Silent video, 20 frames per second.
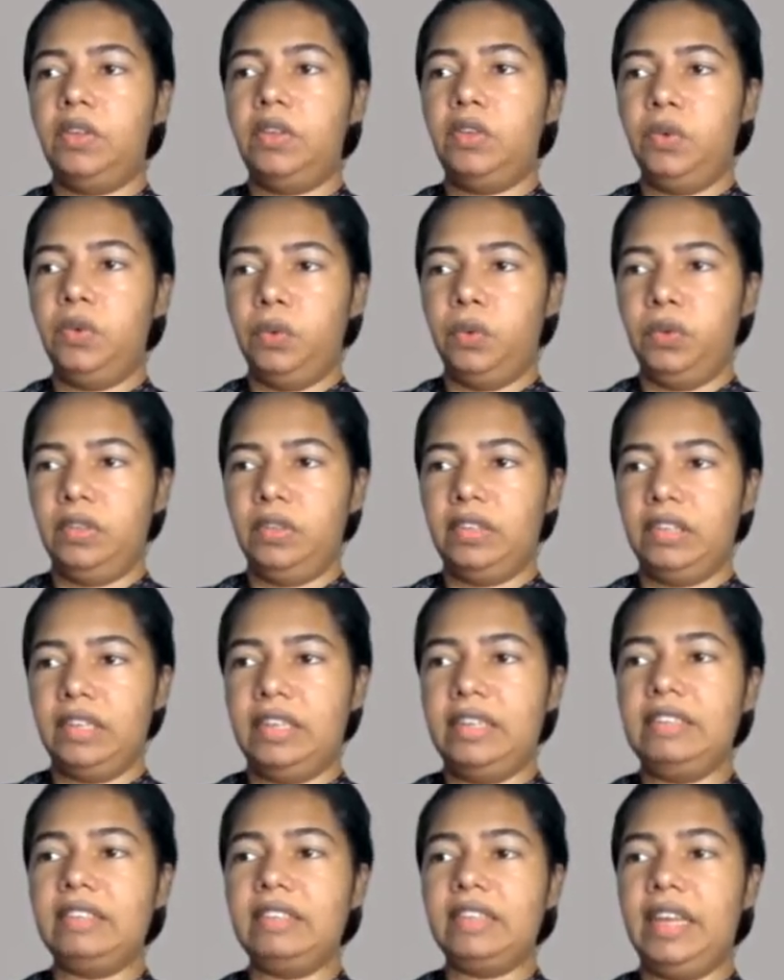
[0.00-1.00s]

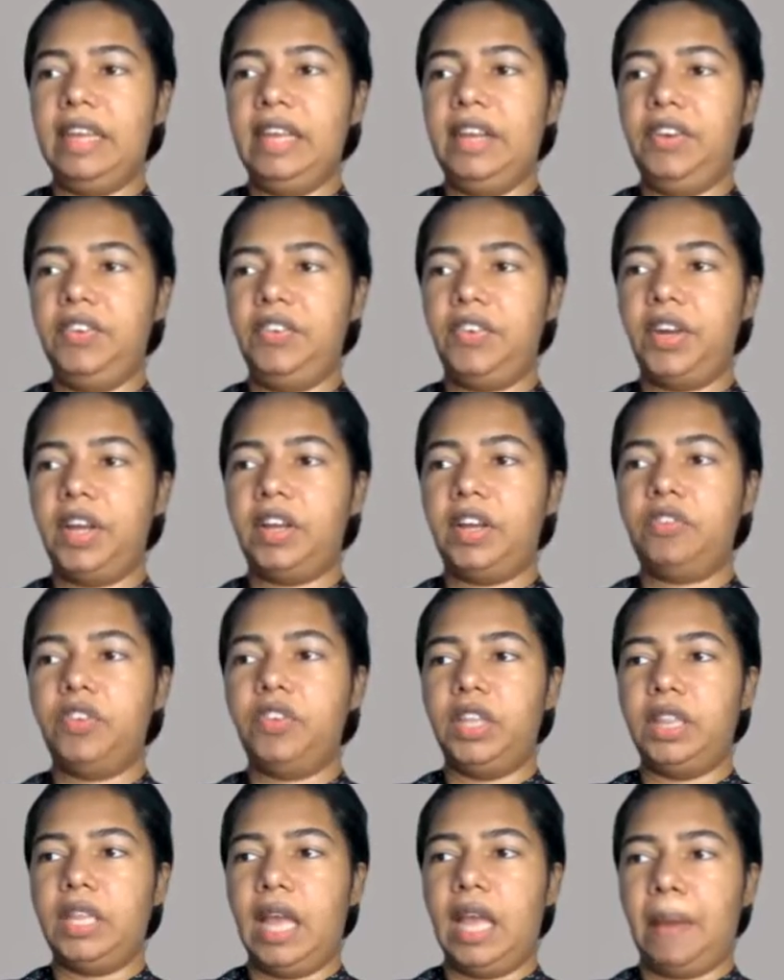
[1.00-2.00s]
Users interact
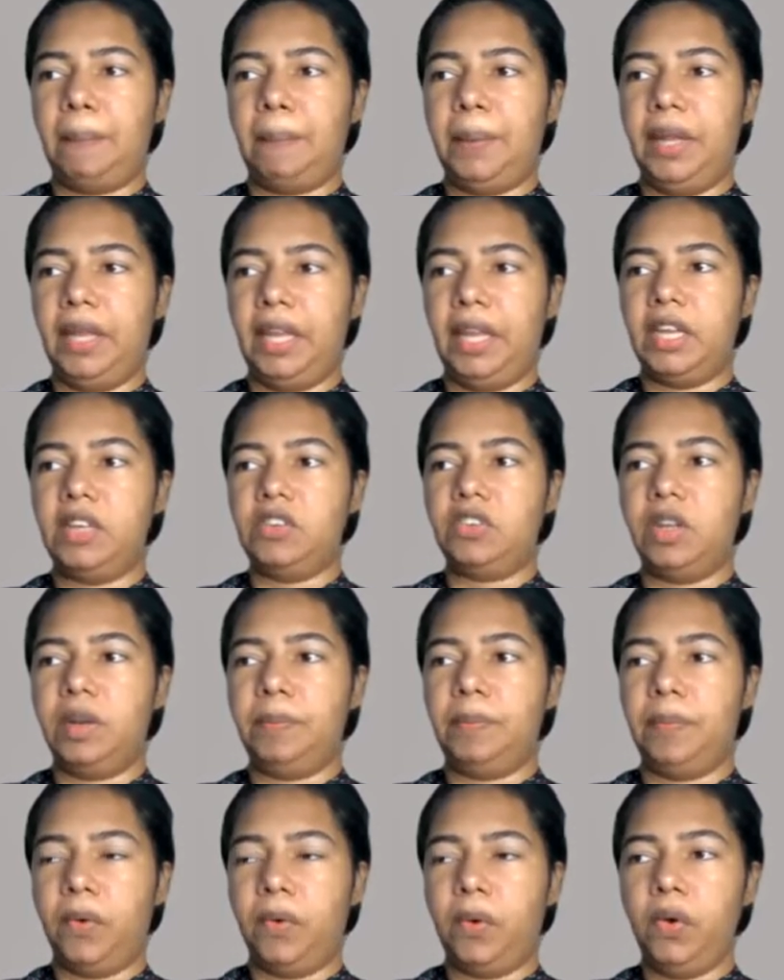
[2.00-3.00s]
with the
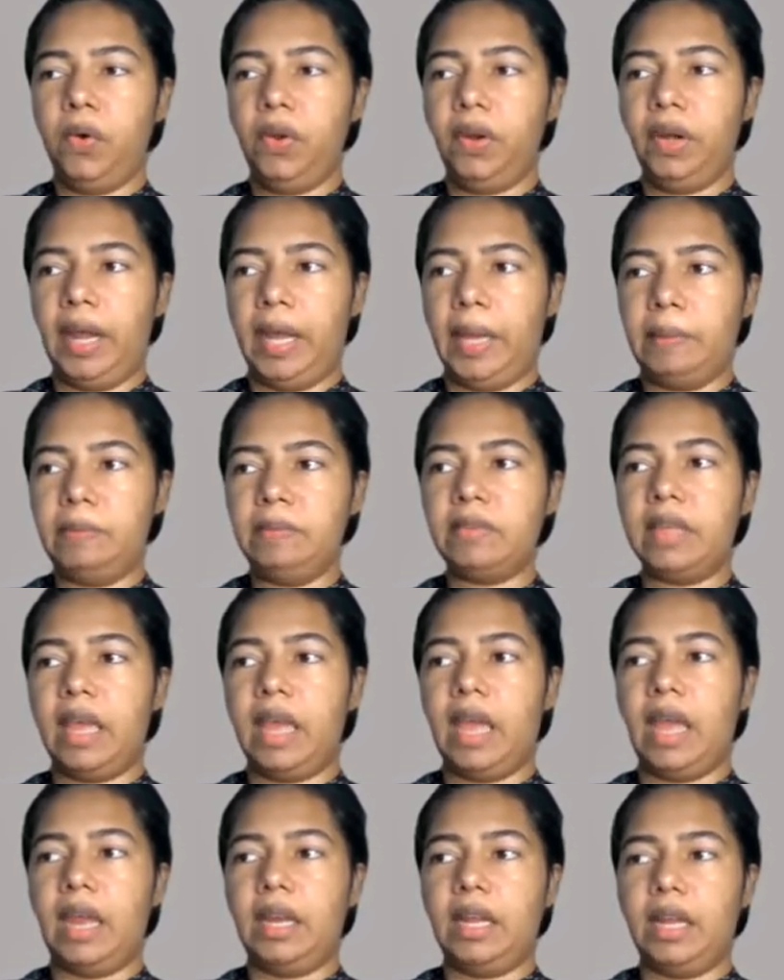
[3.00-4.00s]
application programs
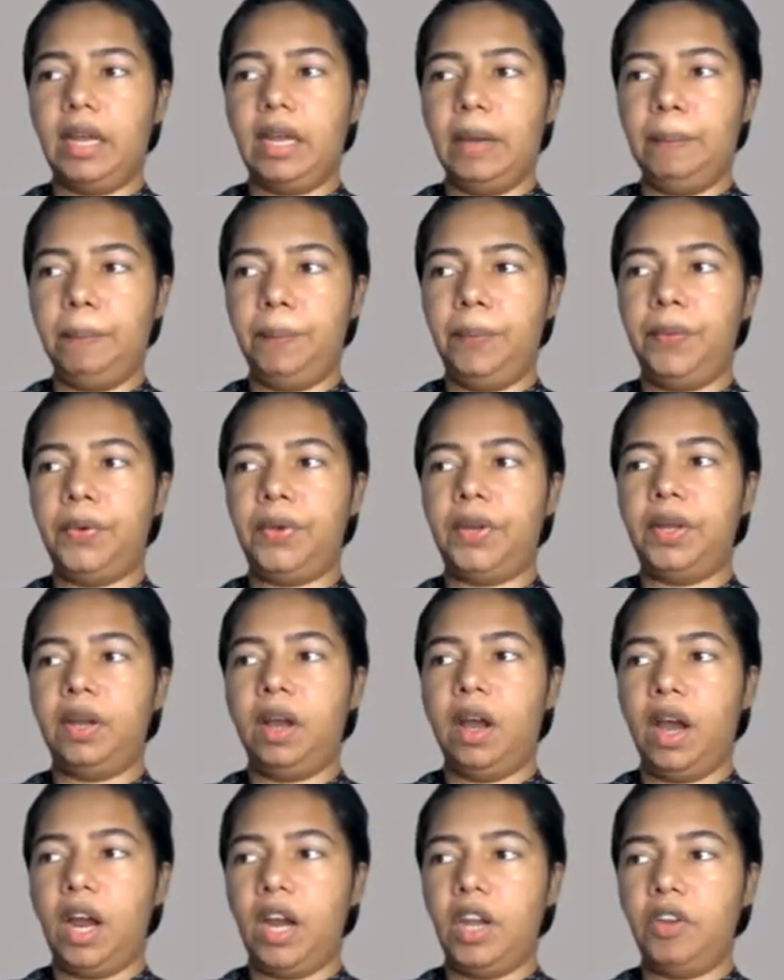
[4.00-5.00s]
and computer
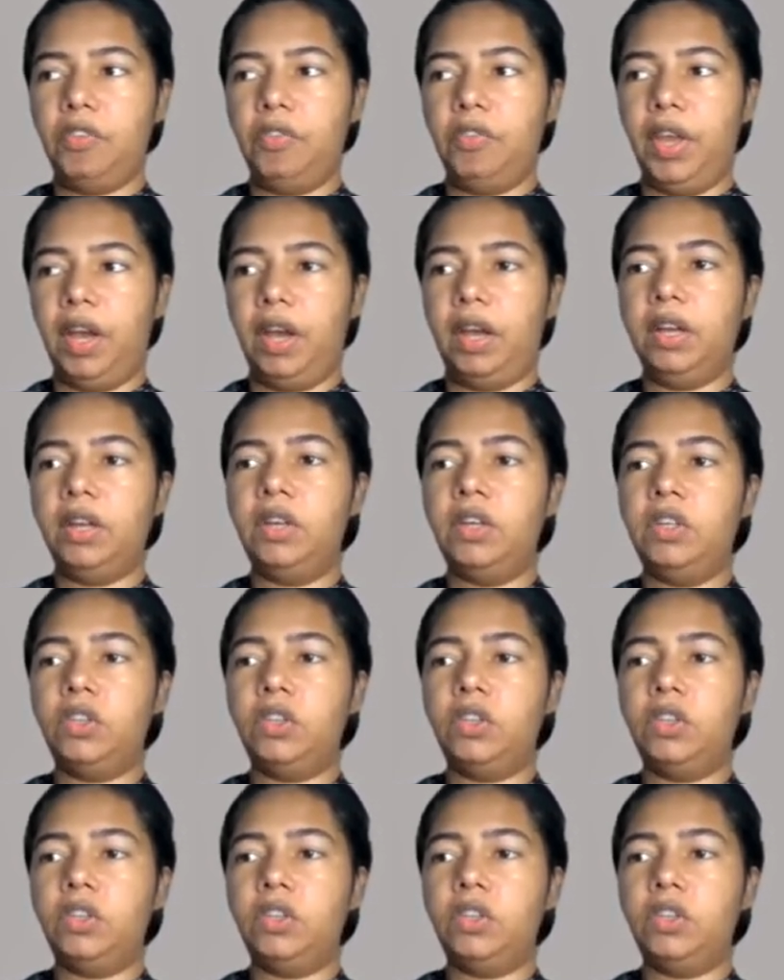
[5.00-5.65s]
hardware